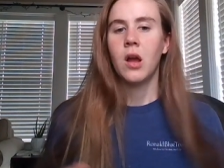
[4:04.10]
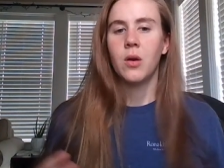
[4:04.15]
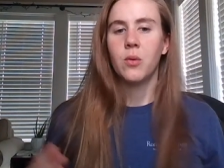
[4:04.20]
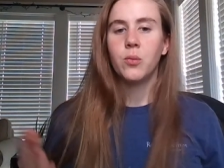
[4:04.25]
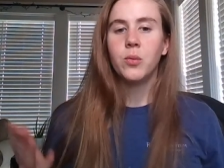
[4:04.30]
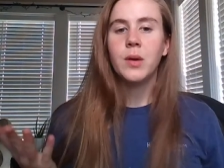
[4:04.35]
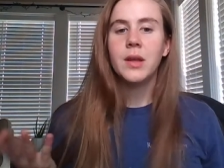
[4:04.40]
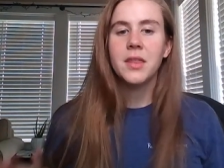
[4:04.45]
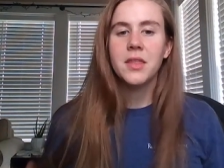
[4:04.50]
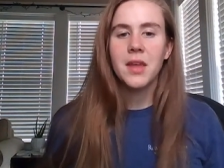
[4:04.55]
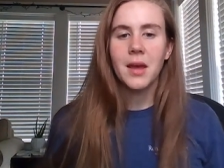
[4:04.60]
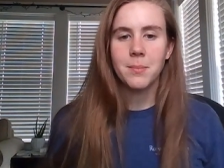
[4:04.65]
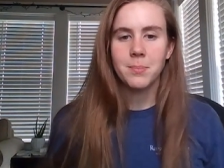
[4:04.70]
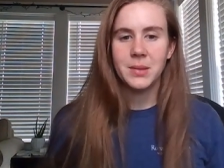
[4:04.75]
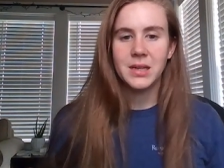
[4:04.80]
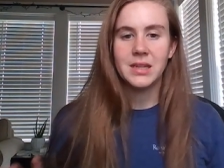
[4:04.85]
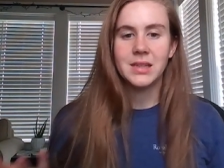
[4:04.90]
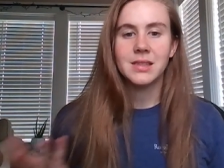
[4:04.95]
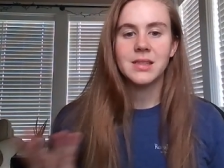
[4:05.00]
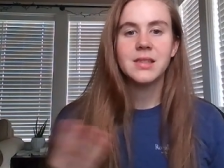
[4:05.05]
with that
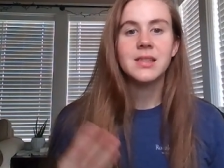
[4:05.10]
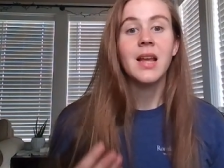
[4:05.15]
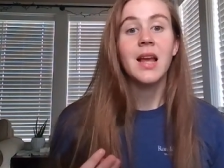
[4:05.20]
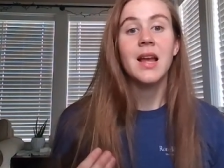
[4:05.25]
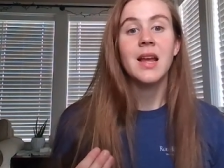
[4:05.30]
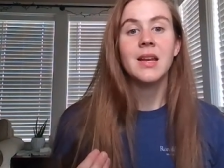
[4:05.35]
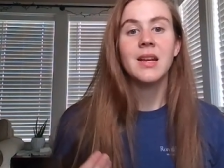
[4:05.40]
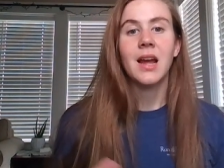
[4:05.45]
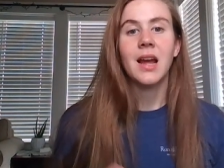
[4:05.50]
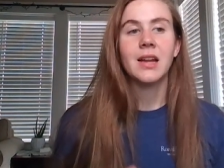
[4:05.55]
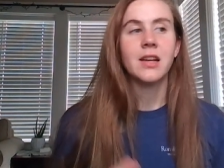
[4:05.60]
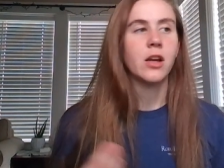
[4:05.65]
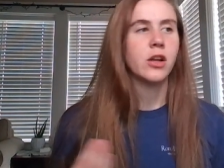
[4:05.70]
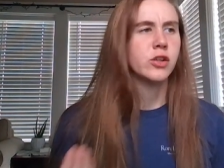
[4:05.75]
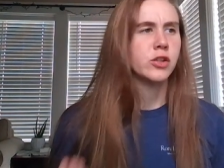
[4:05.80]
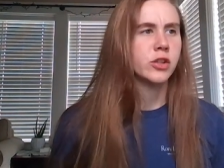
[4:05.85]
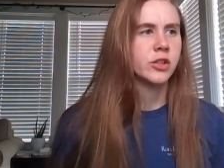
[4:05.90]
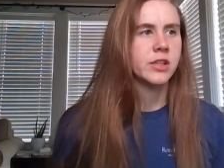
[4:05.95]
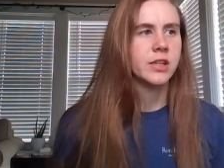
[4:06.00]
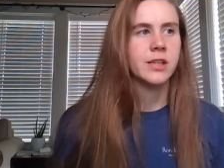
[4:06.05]
being said, I
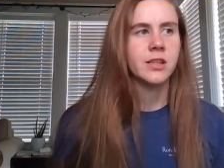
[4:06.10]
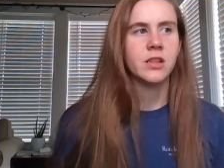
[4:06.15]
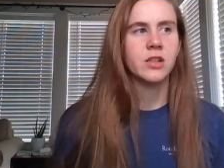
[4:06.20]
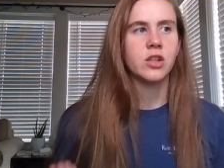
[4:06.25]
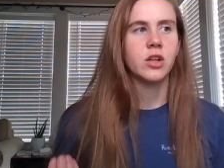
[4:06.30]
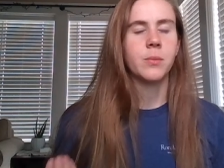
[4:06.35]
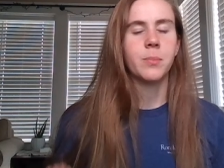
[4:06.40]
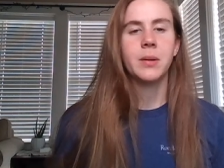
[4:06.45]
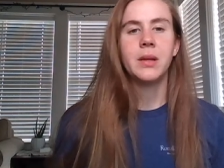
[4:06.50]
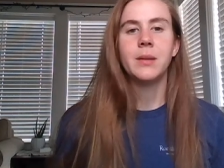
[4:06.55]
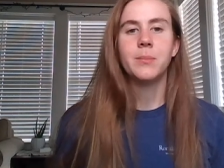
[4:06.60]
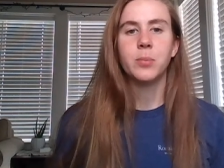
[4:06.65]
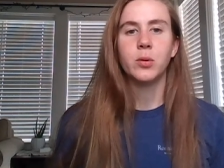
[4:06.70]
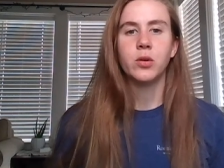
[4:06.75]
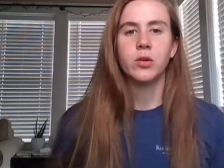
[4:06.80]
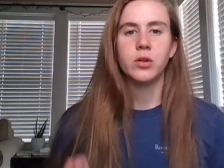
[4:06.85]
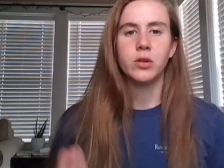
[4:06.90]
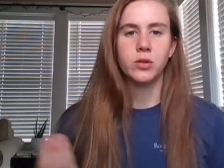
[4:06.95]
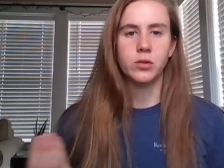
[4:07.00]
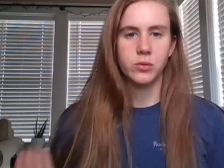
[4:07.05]
understand there are
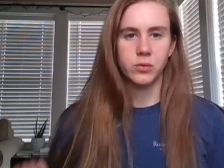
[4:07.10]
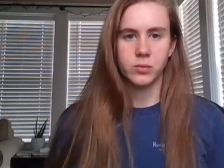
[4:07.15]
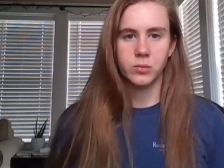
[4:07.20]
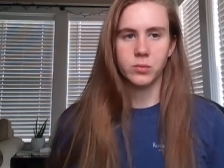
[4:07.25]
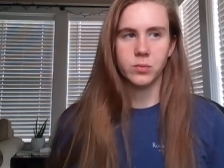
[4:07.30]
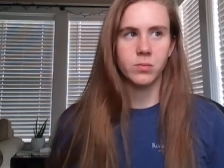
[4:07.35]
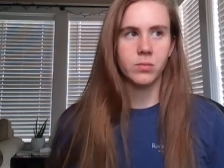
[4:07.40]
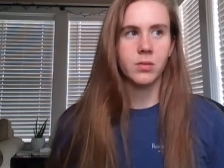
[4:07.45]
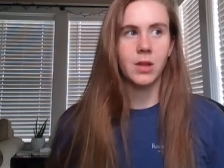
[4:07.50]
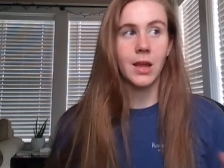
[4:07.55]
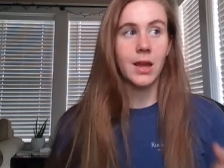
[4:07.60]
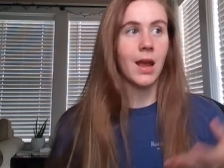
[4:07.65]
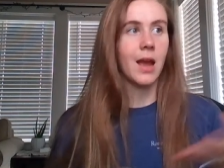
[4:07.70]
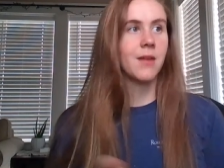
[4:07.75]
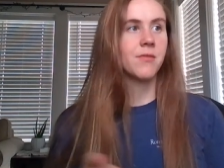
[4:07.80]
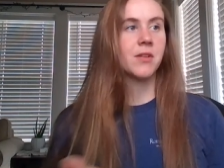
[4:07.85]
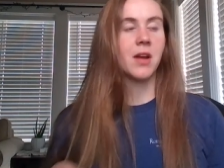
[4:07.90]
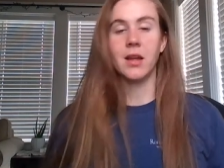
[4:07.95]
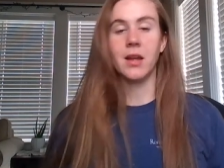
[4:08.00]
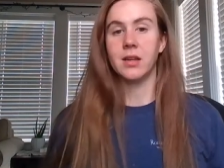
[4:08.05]
people who they
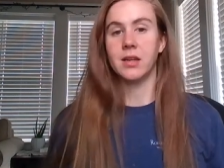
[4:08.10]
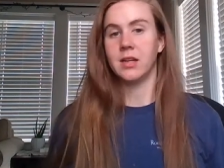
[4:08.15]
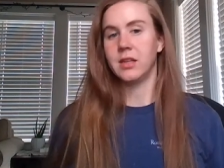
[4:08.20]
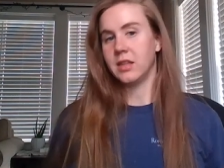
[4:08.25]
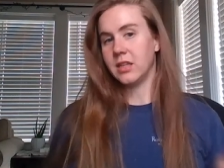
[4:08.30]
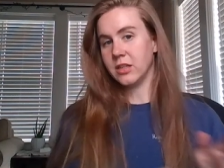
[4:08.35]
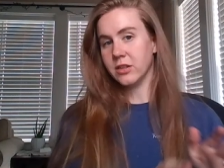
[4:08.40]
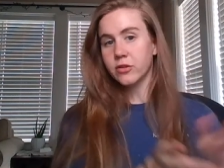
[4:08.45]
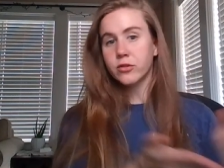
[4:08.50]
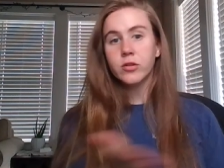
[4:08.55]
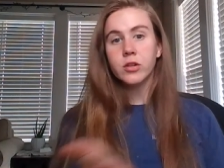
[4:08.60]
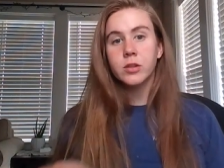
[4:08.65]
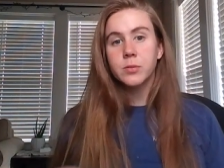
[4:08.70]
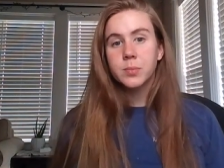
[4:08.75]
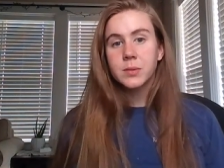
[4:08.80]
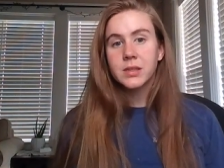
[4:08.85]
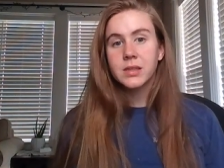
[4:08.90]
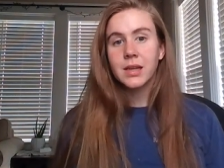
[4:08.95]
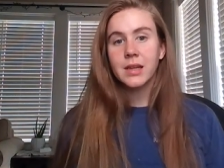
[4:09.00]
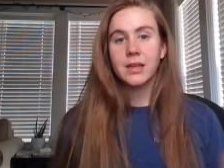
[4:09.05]
have gotten in these
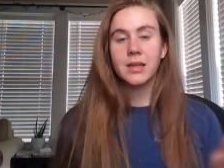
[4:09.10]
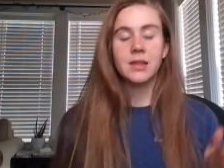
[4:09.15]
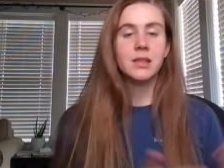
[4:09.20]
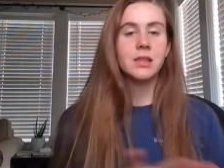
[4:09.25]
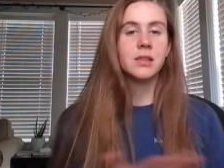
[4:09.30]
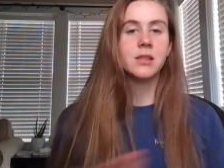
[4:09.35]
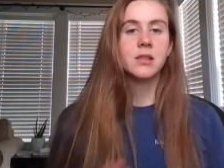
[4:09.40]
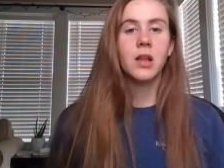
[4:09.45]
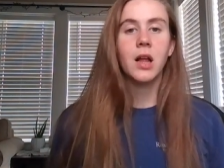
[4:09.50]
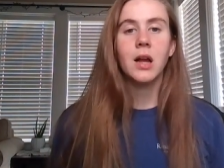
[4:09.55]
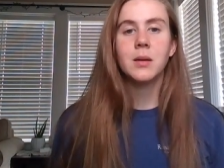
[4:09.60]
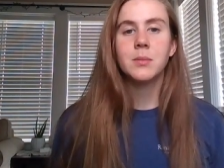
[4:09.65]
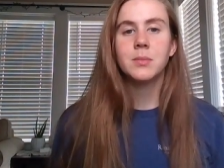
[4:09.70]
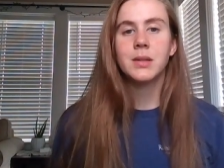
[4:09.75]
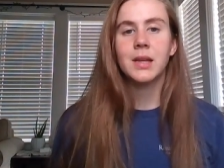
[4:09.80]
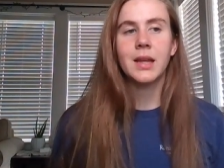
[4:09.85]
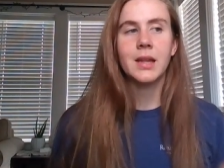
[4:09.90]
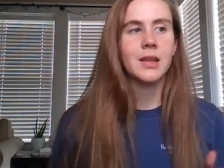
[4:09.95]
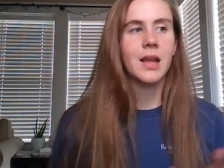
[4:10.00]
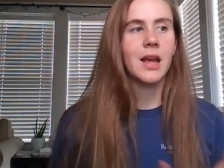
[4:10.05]
groups and in these clubs,
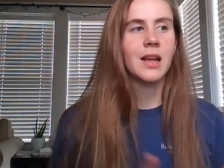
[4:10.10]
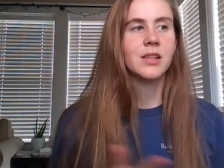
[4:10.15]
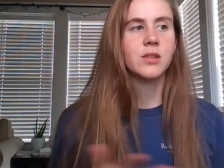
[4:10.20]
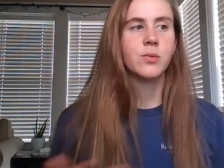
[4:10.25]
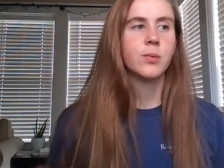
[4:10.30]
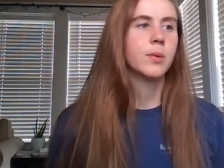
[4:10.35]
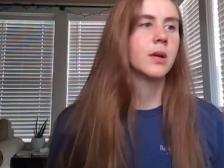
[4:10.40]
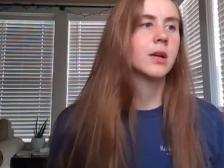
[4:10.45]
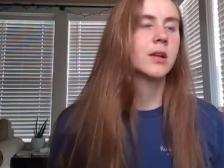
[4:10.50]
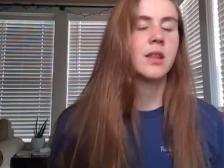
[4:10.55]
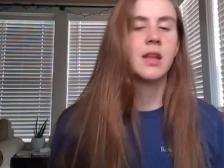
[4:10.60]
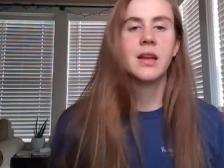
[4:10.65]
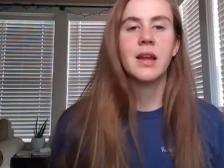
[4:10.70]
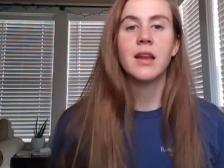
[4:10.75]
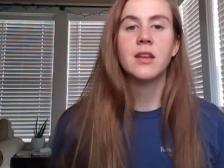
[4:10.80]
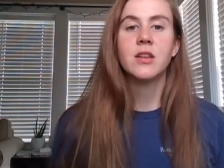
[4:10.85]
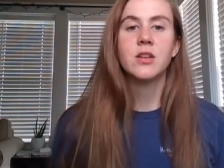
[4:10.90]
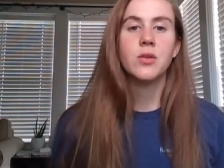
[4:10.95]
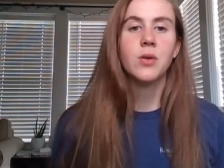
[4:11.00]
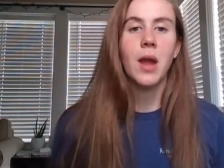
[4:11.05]
and that's where they
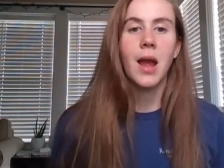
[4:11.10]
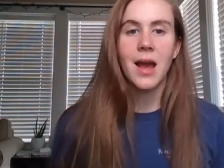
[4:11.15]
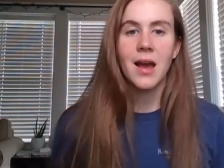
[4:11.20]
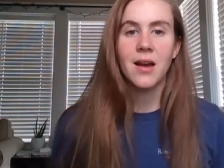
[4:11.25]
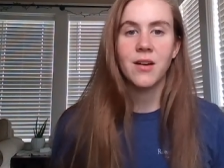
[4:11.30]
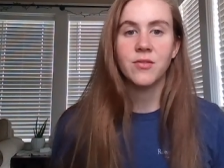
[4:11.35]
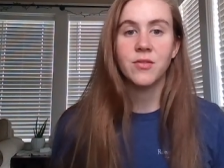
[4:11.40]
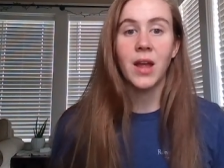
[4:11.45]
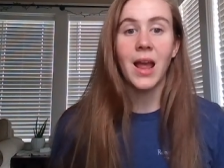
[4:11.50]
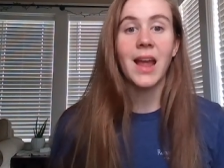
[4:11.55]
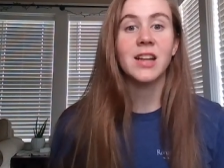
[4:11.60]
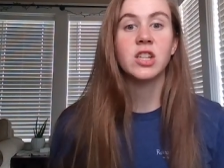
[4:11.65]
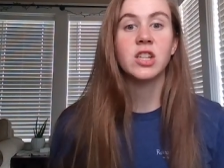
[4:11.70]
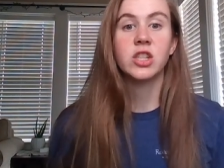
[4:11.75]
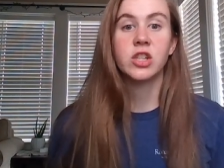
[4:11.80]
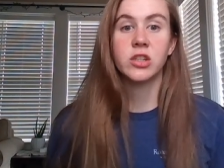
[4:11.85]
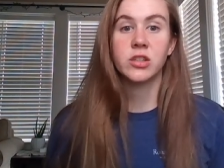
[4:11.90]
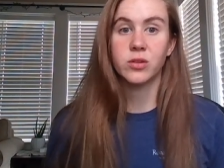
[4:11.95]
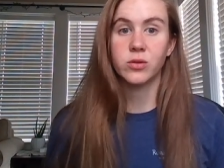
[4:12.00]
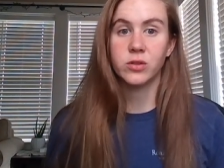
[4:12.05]
get to have
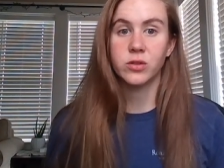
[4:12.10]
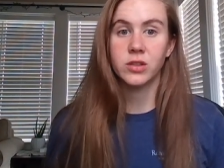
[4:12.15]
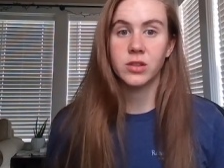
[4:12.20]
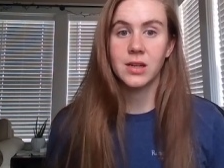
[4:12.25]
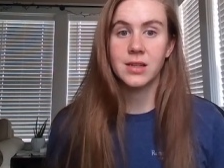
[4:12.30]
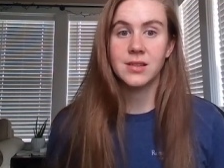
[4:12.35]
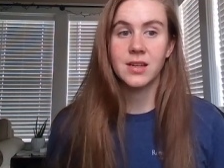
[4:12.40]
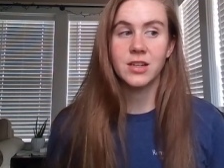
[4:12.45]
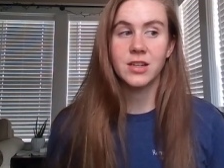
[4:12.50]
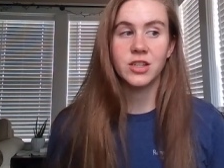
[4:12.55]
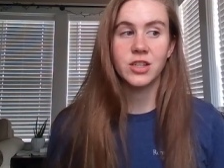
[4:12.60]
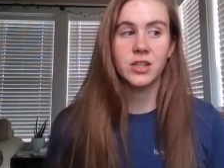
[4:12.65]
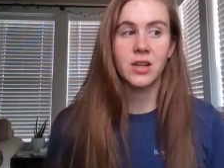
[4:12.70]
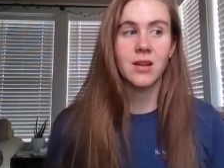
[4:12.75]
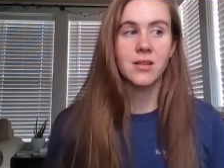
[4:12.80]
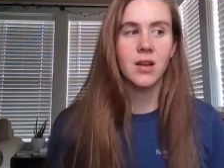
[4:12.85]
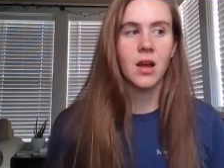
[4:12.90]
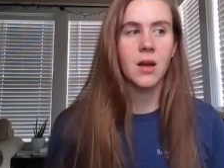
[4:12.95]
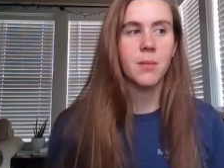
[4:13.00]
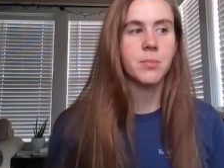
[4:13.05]
extra socialization
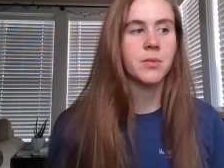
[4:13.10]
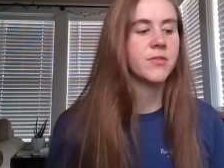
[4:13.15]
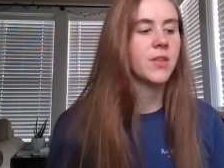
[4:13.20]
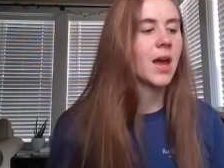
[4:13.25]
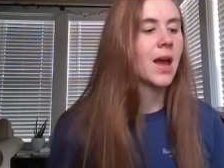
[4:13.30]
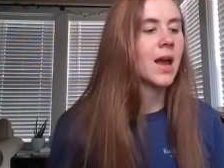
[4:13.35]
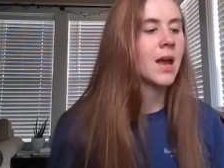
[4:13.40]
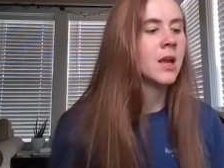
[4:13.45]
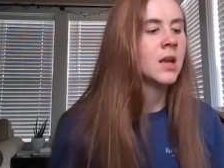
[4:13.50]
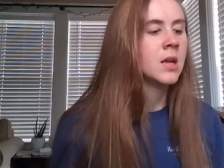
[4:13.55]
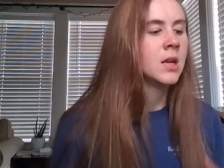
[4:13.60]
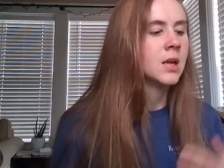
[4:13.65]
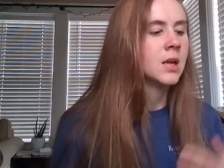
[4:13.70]
on top of that